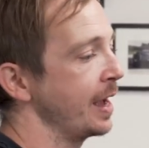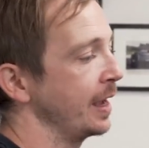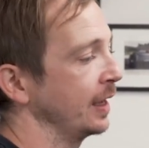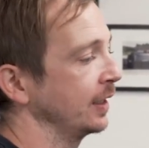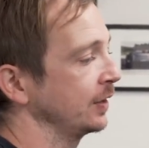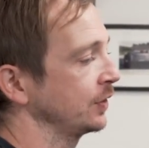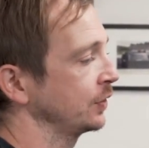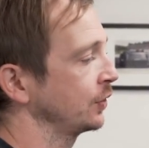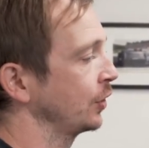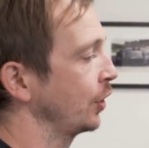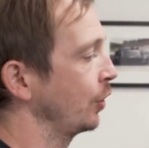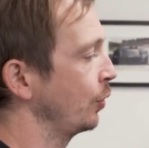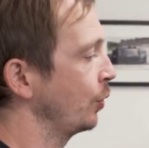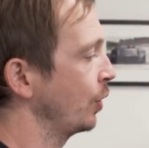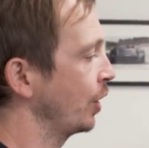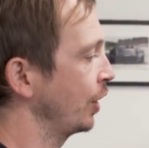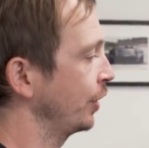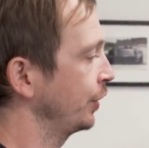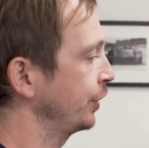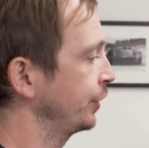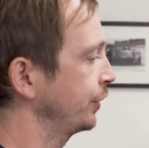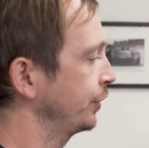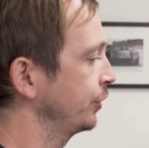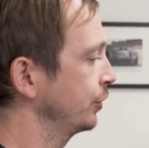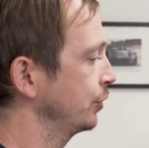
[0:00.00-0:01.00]
So I
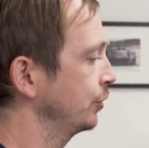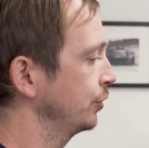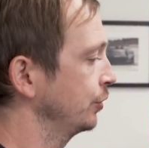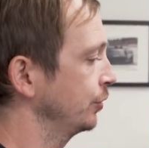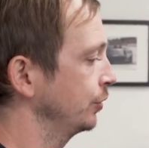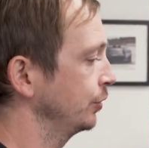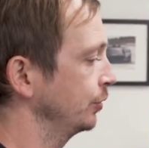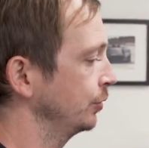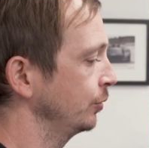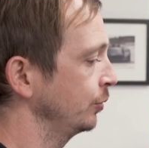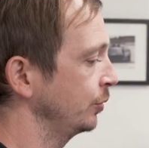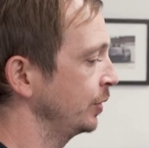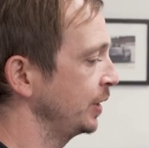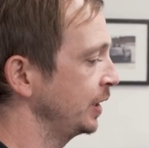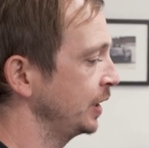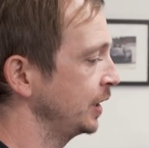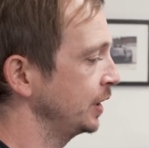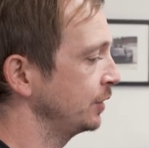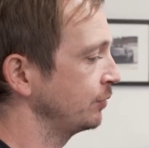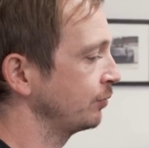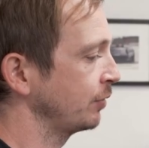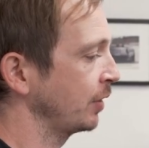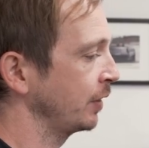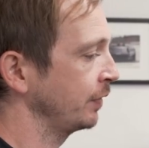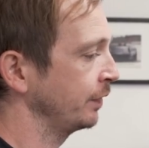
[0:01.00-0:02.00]
thought
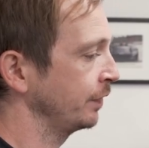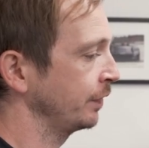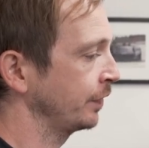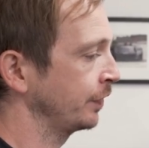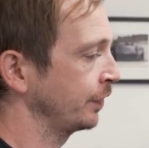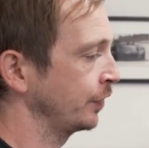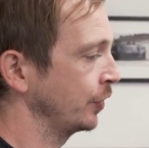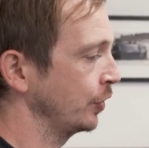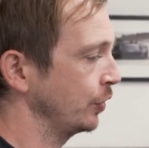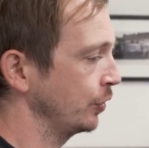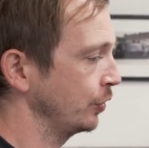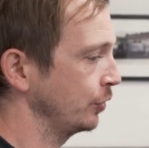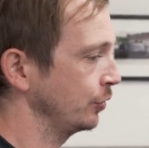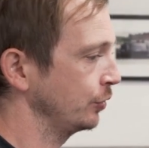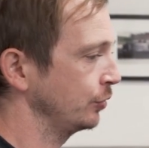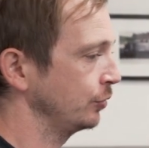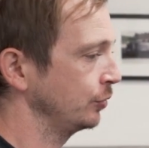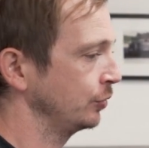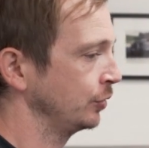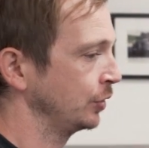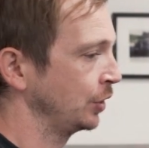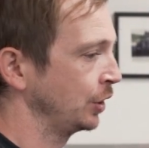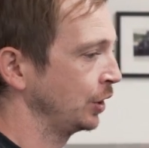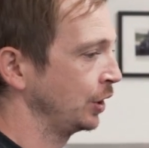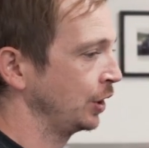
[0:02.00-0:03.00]
we'd run
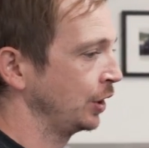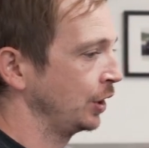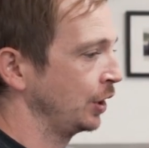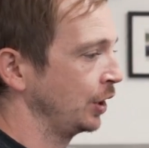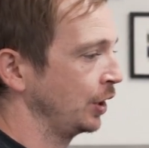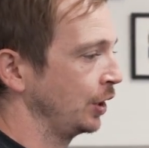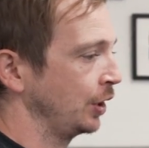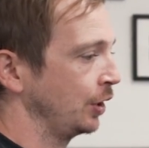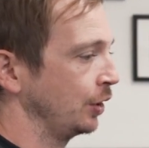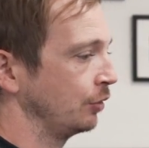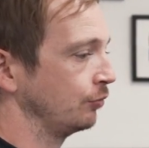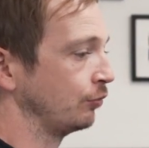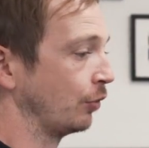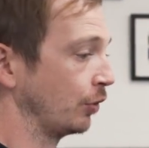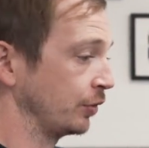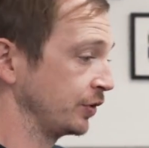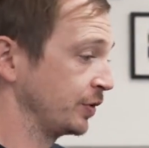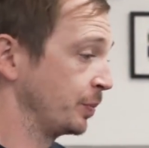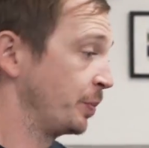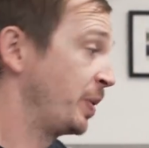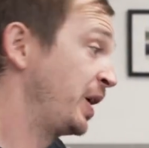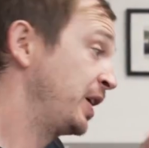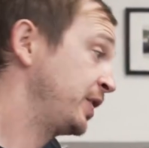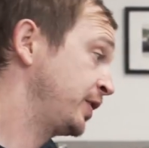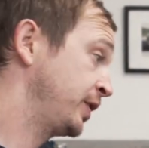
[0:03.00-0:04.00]
through rods
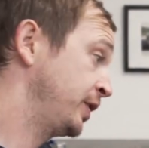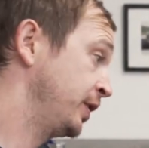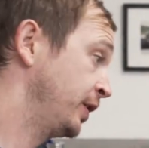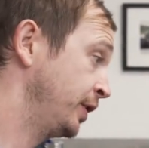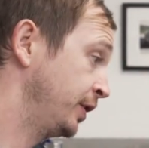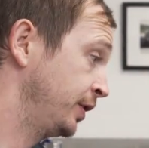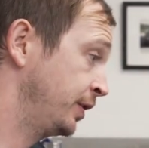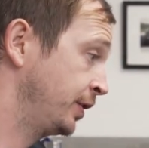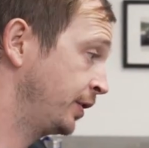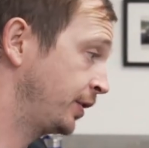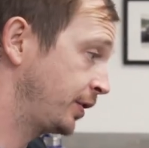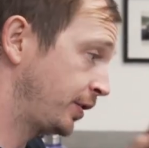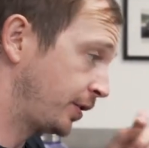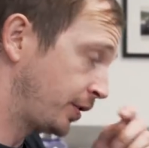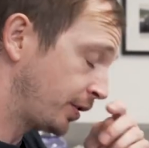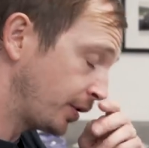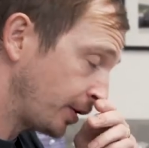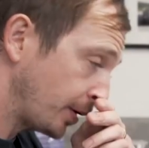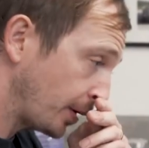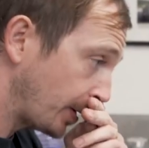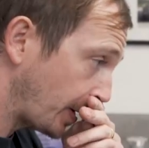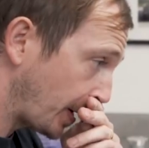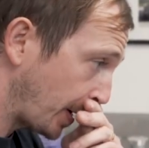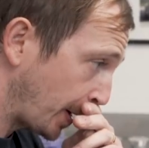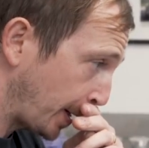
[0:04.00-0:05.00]
and
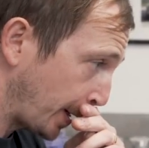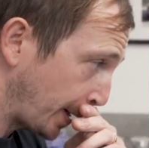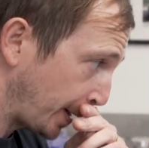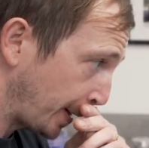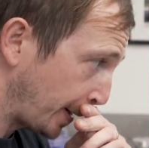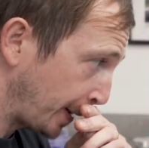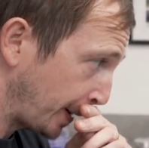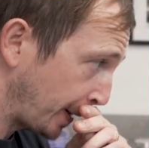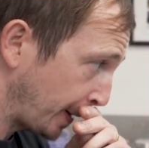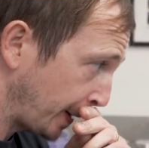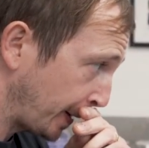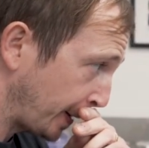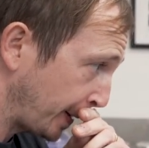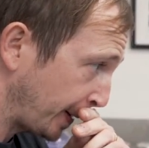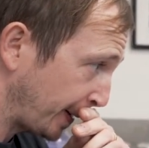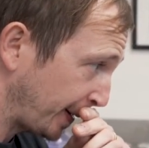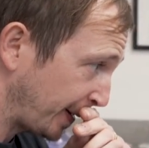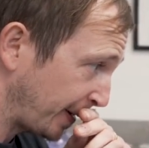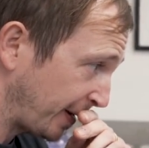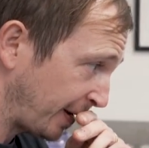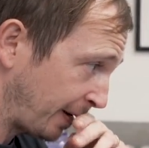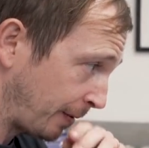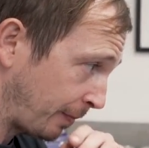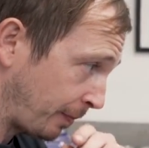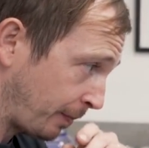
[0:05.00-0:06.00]
pistons,
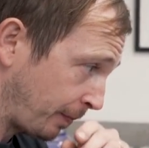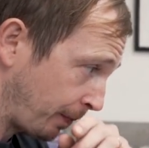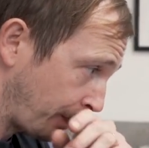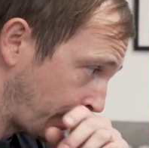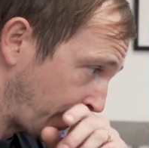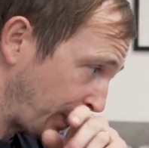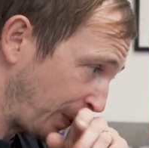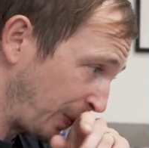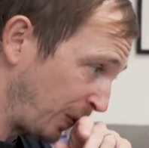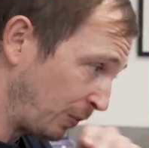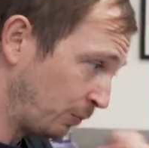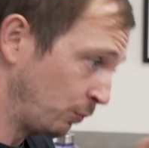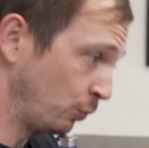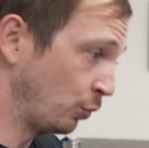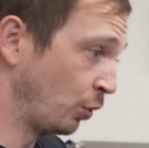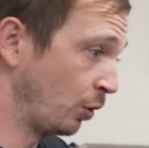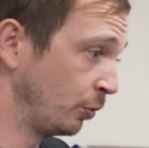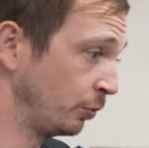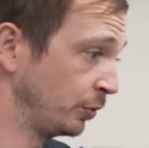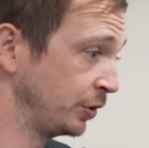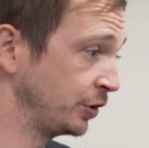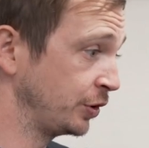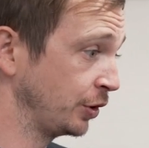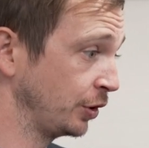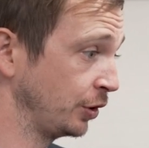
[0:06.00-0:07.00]
what
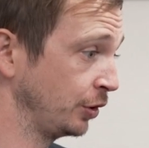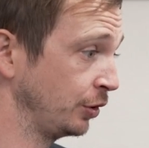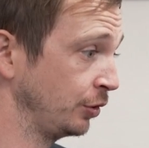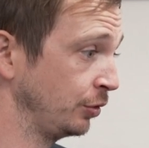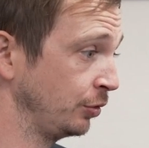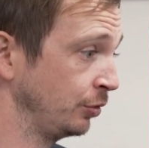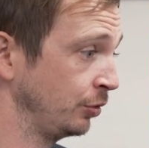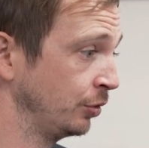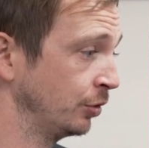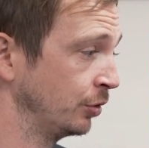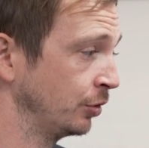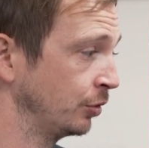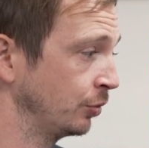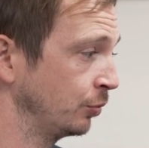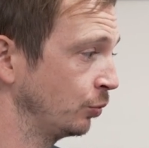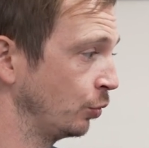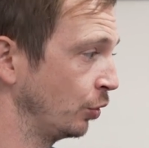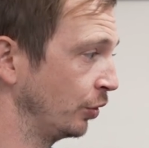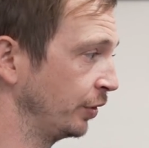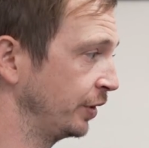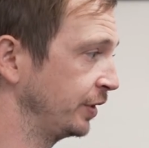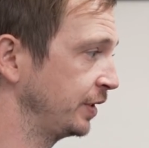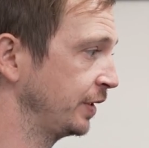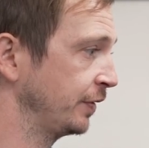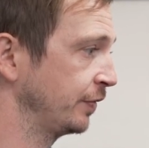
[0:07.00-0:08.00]
we do,
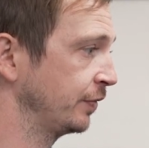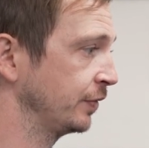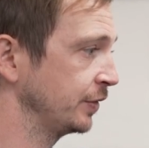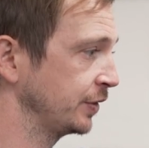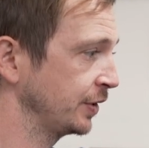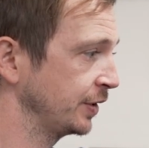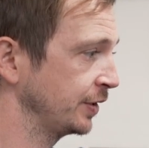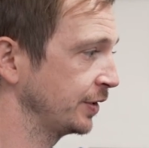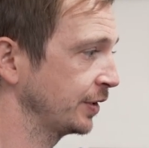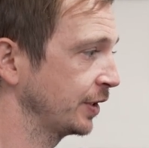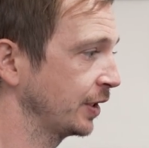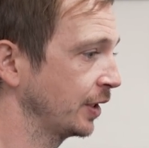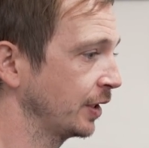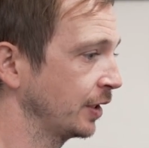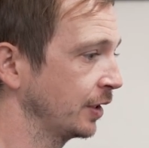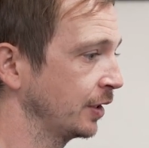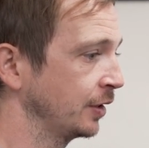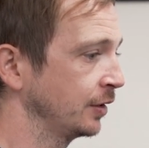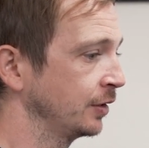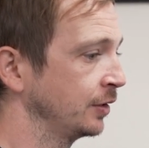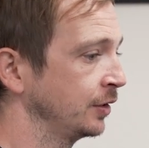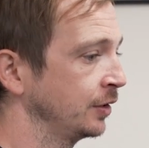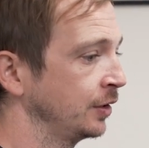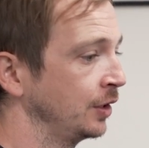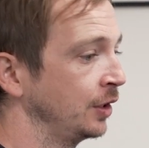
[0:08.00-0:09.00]
what the differences
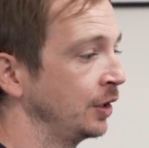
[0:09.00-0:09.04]
are,